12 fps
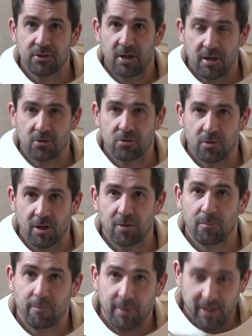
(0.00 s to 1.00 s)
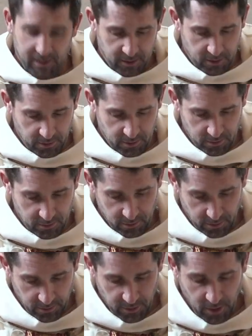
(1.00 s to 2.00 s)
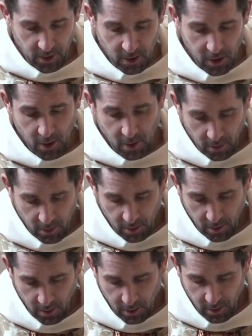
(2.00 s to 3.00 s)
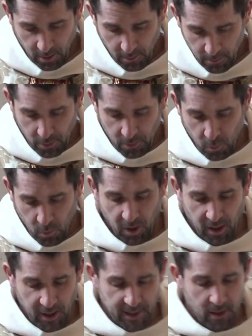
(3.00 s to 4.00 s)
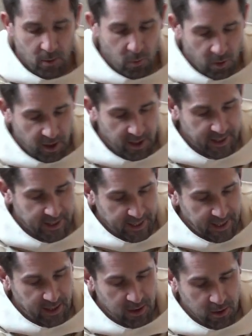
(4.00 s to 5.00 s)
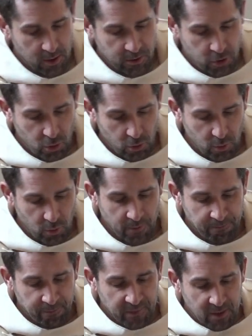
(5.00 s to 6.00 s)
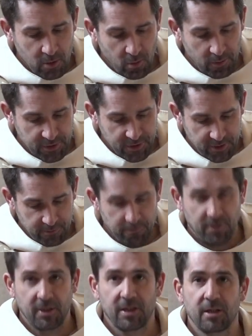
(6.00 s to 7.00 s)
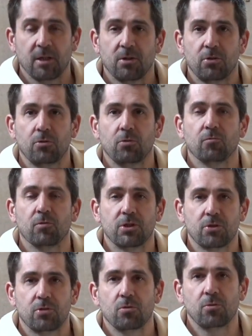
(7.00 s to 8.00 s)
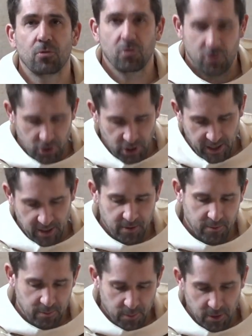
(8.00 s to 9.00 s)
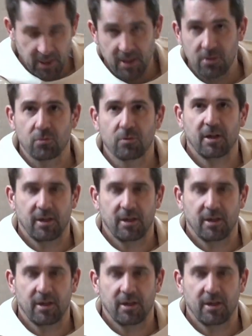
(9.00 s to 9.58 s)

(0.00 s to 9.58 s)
Israel back to the Lord. But why? Why again to not simply to restore Jacob and Israel,